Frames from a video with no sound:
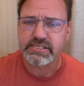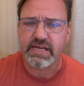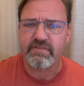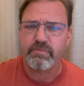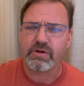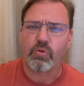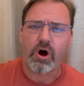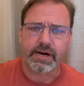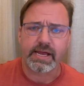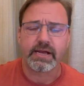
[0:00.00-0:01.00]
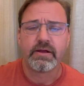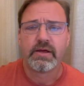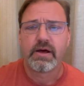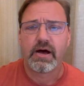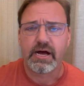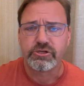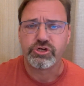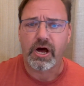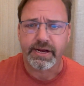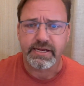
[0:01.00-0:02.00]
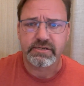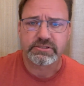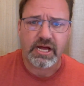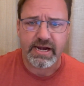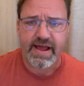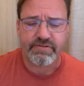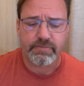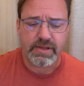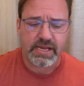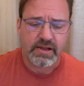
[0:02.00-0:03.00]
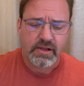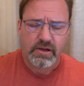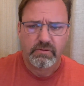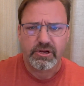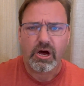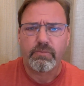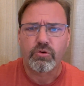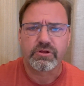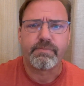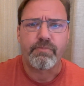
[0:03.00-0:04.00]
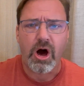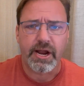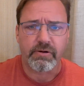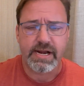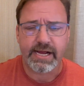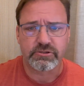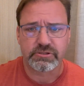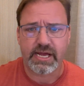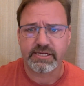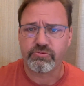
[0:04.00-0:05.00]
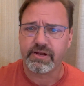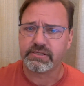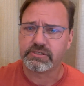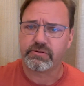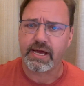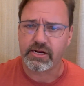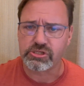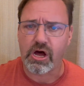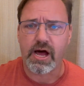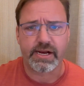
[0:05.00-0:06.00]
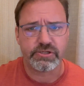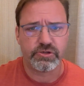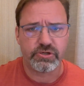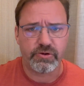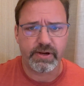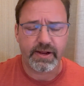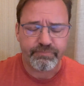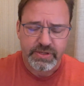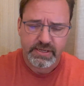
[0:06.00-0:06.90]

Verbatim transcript: Can even be walking, uh, jogging does not have to be, we call more the moderate exercise where you can still kind of talk as you're doing it.